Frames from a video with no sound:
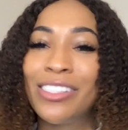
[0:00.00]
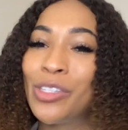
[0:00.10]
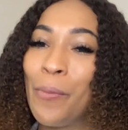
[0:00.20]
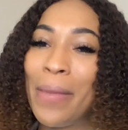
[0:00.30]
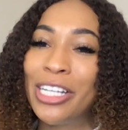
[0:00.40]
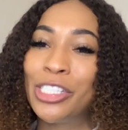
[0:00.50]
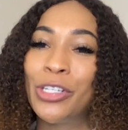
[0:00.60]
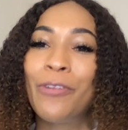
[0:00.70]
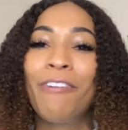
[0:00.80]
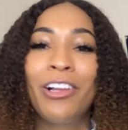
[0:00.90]
so make sure
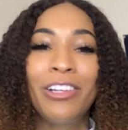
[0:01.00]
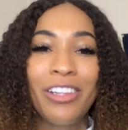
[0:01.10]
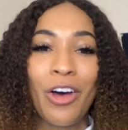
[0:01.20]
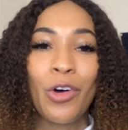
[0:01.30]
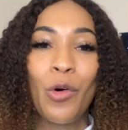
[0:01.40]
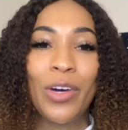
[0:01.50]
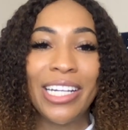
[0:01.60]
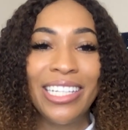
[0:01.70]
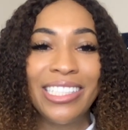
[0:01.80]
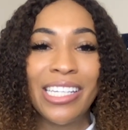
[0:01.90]
you follow along on
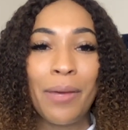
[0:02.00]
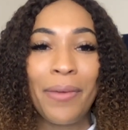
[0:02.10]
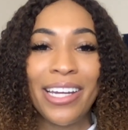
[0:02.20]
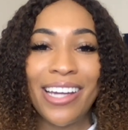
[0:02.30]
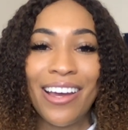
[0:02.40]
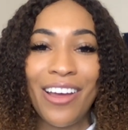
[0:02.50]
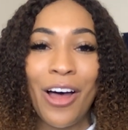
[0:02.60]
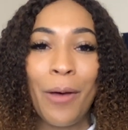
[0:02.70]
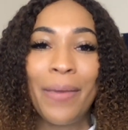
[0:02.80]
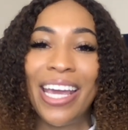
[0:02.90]

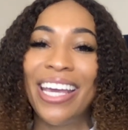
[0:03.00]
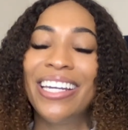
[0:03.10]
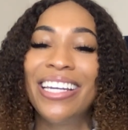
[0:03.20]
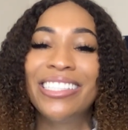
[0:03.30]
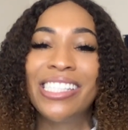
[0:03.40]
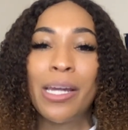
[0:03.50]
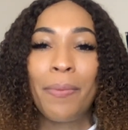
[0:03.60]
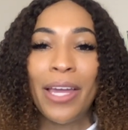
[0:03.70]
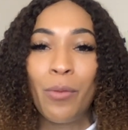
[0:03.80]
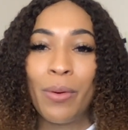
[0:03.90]
NCAA.com and
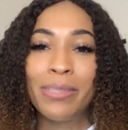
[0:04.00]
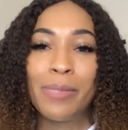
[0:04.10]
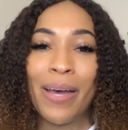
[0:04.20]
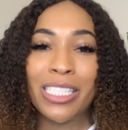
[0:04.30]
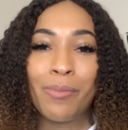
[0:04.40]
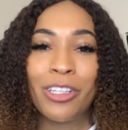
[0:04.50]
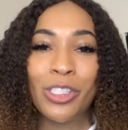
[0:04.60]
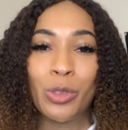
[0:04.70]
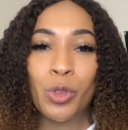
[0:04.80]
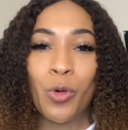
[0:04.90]
NCAA Women's Basketball
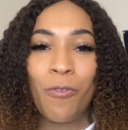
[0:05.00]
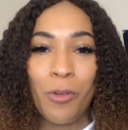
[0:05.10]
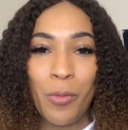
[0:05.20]
Social for